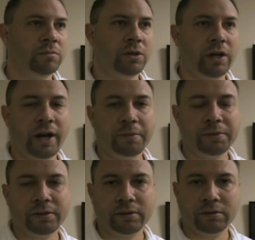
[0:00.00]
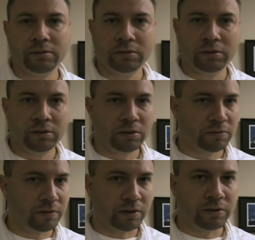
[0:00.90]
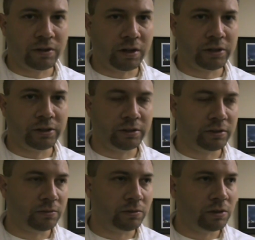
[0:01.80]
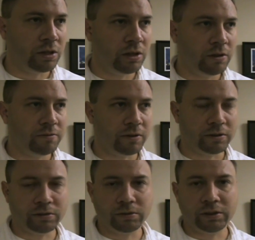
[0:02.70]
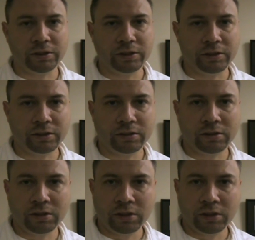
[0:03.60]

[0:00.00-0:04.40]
Perhaps false doctrines and false religious